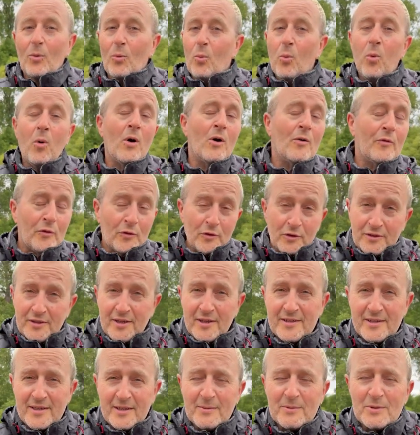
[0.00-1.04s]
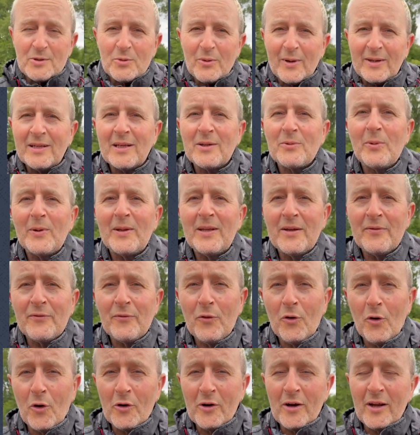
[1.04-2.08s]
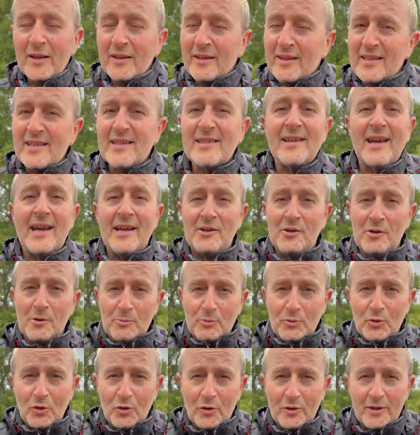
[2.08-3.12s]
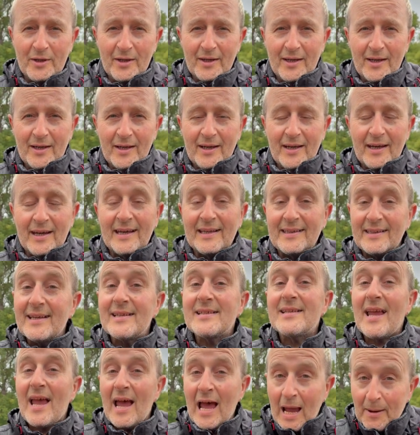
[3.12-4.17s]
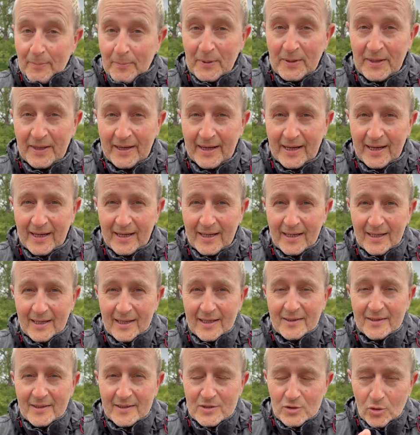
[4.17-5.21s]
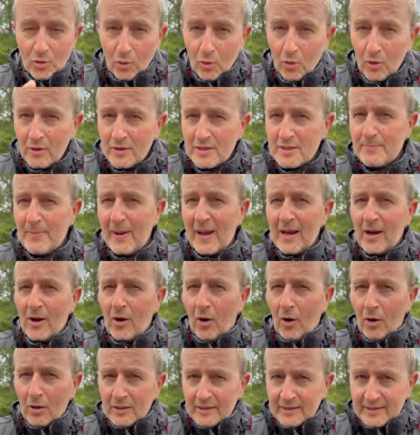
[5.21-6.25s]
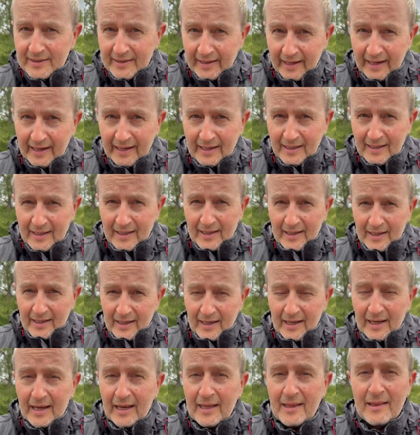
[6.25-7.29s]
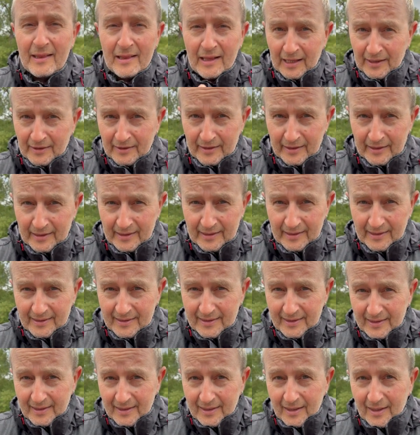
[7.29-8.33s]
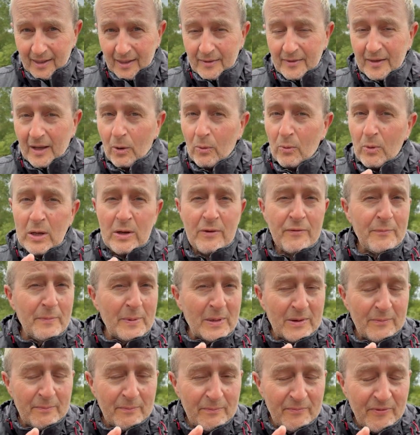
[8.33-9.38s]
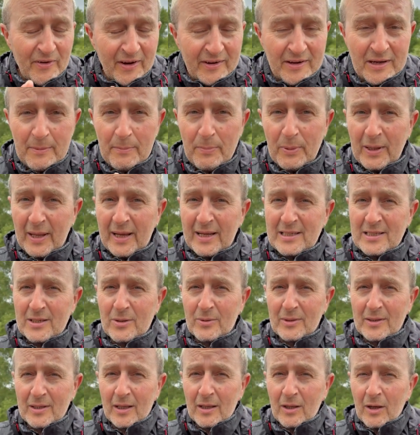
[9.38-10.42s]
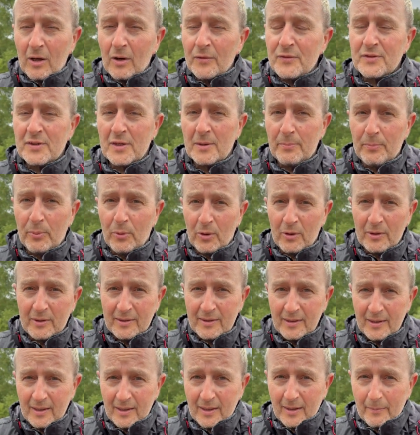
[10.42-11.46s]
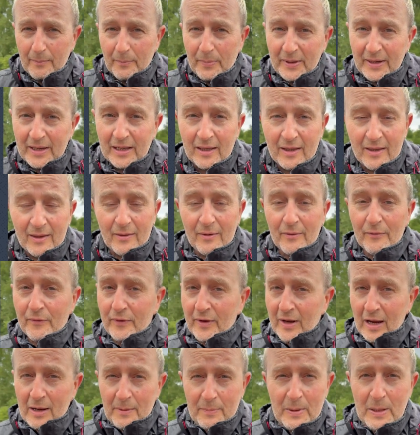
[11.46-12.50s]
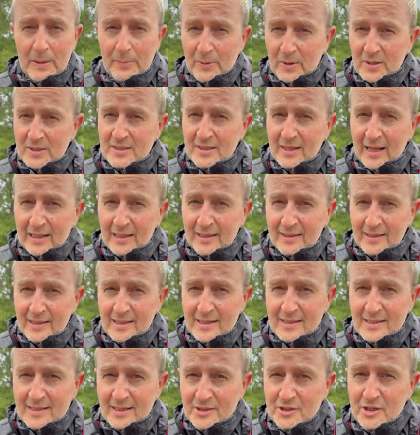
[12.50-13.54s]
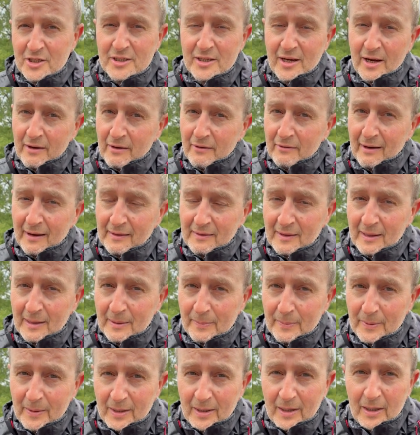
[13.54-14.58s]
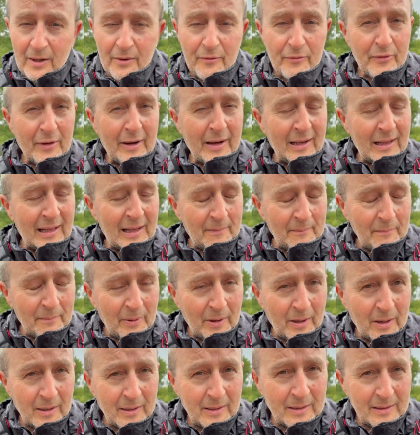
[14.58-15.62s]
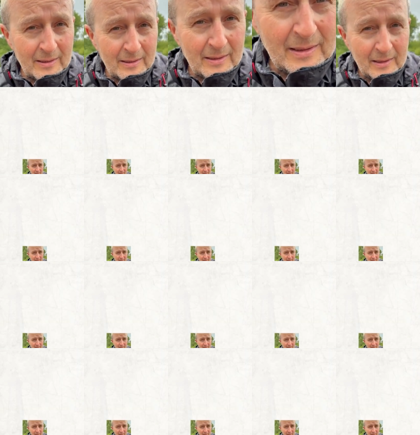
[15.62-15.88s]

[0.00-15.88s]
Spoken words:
Walk for Autism 2024, the Stadium Tour. It is happening this August bank holiday in London. Now, we've been very blessed with a lot of support, be it VIP personalities such as Harry Radnam, Frank Lampard,